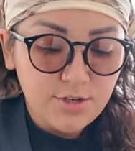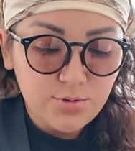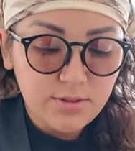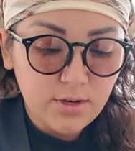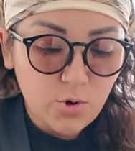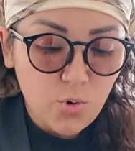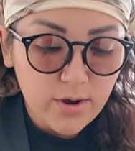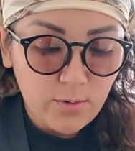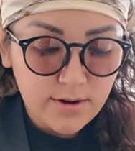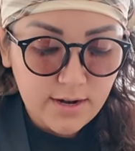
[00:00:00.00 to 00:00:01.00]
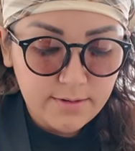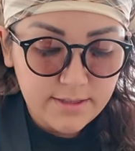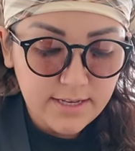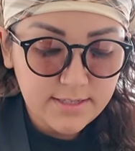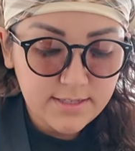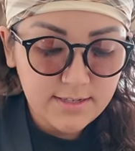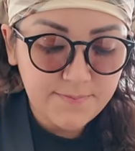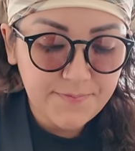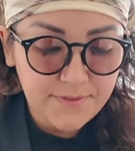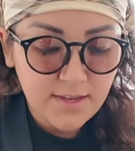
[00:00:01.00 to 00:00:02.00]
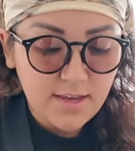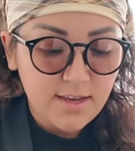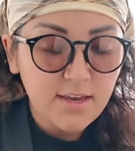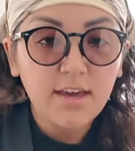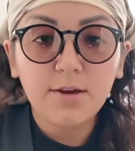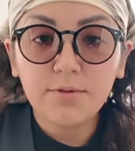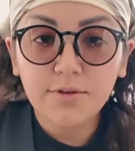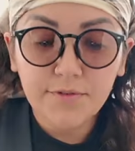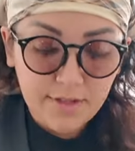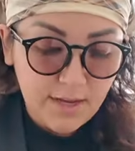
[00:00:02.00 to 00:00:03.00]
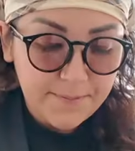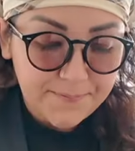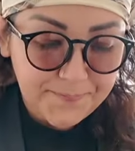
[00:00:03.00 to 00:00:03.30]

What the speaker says: do a little quick 1 hour lesson, and we're good for the day.